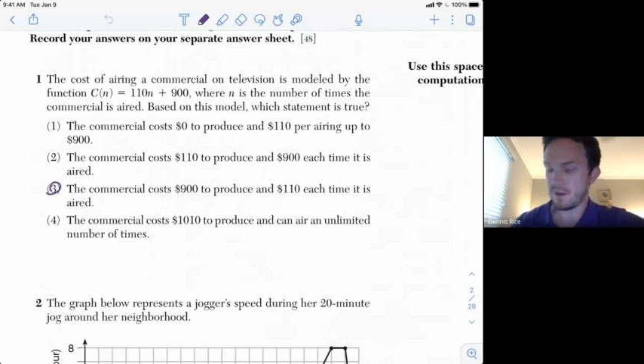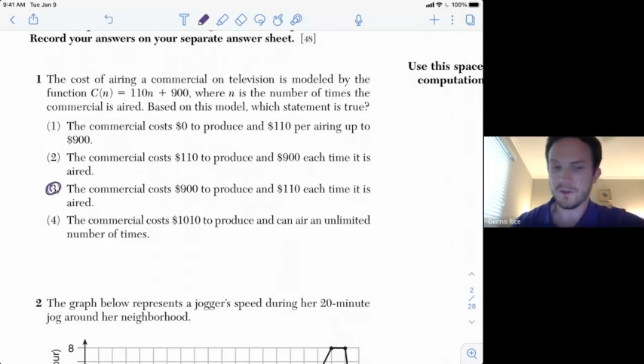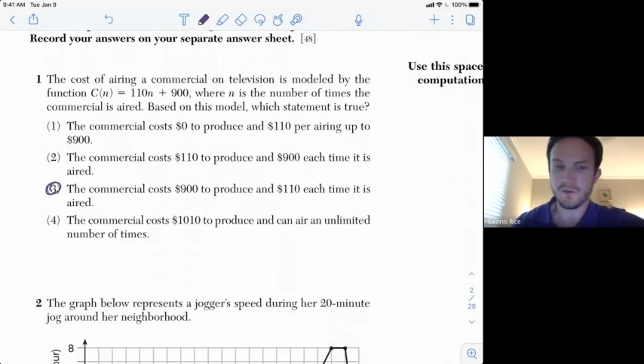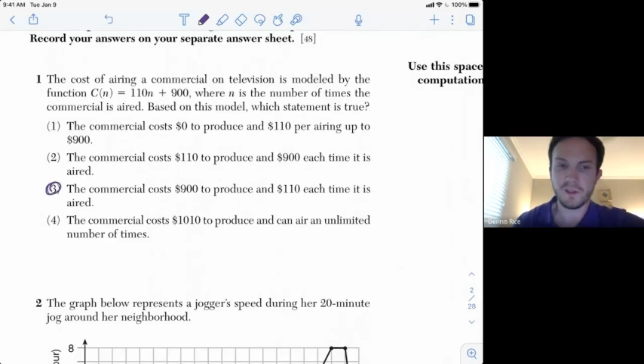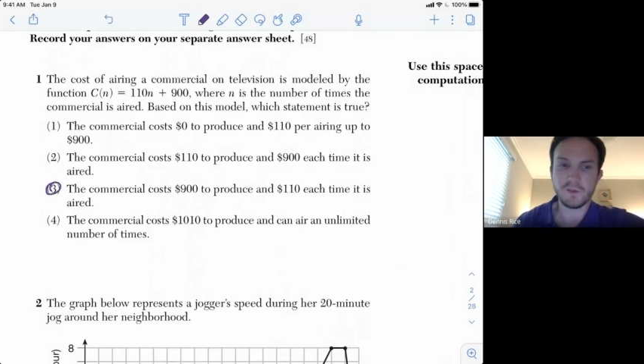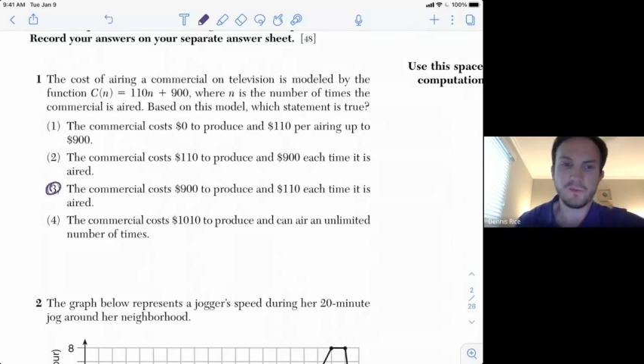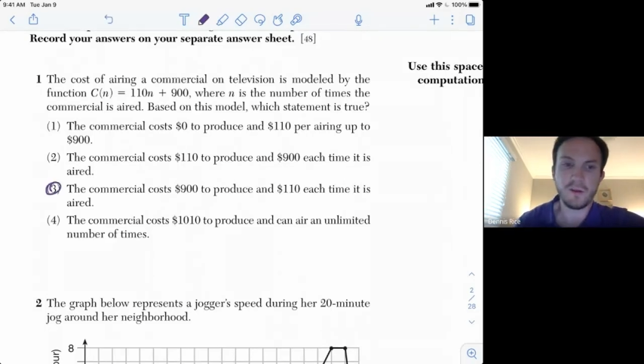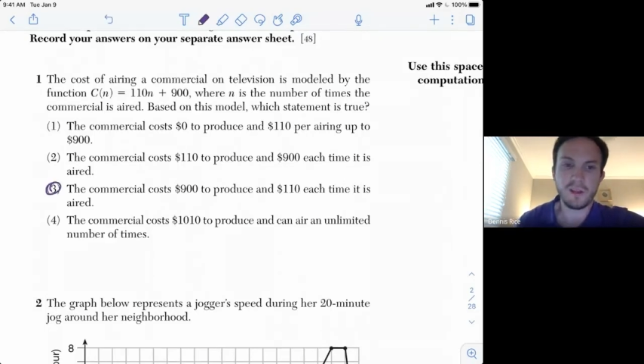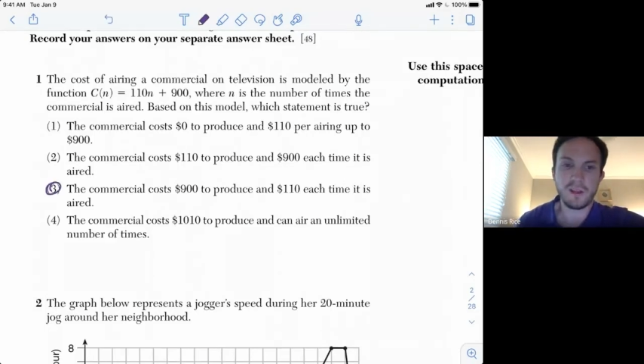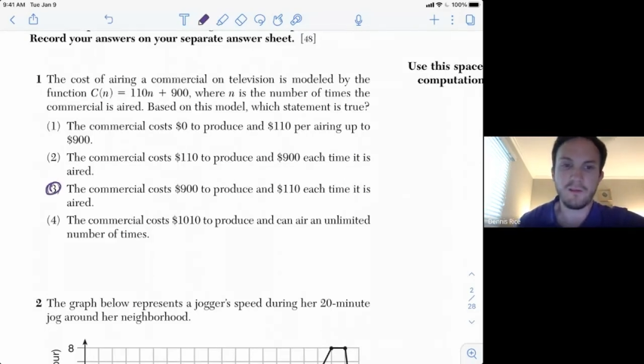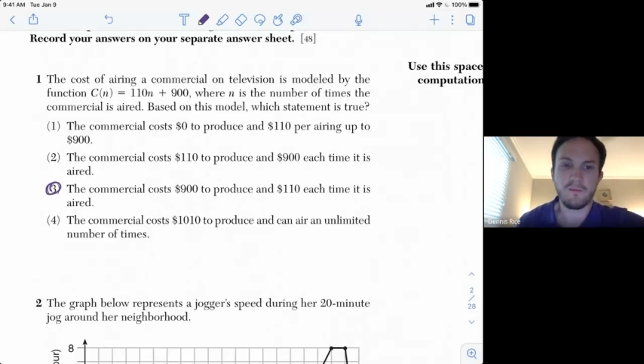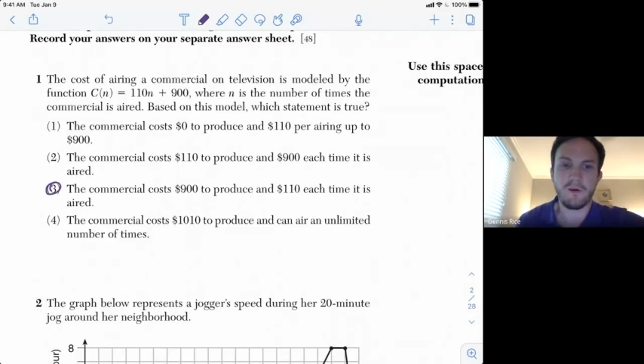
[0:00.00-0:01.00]
So let's break
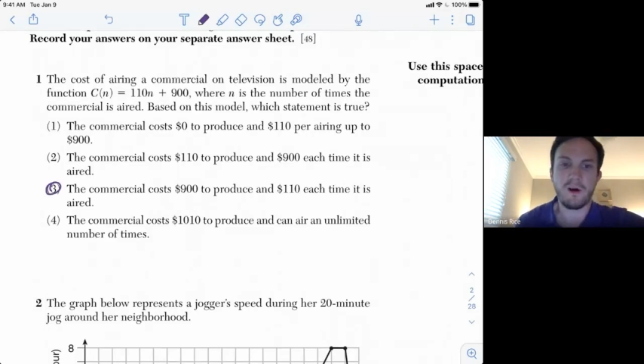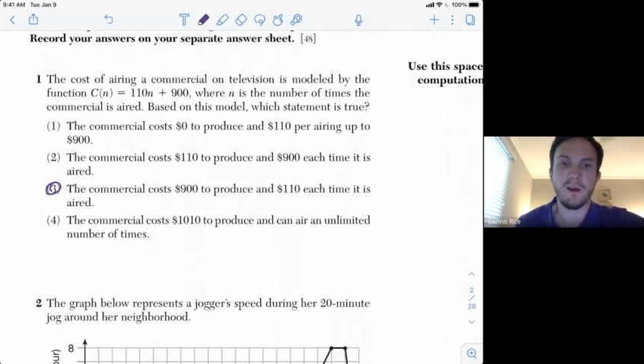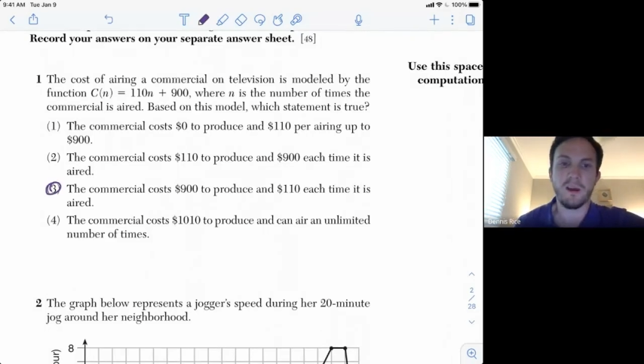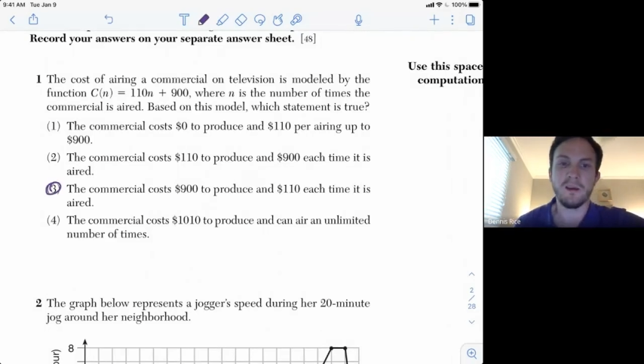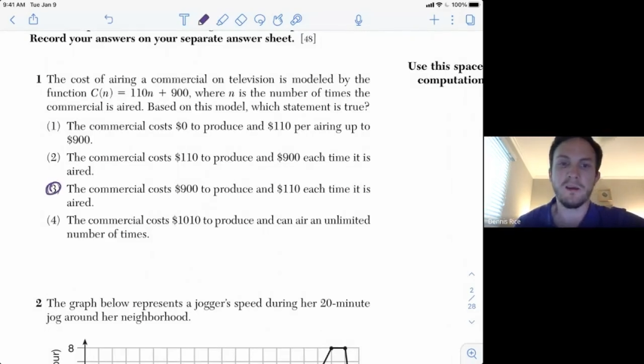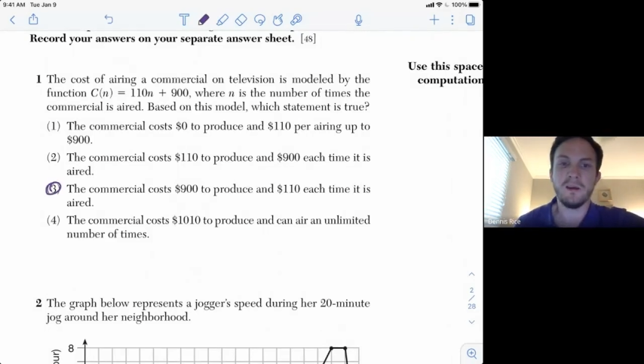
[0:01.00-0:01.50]
down why.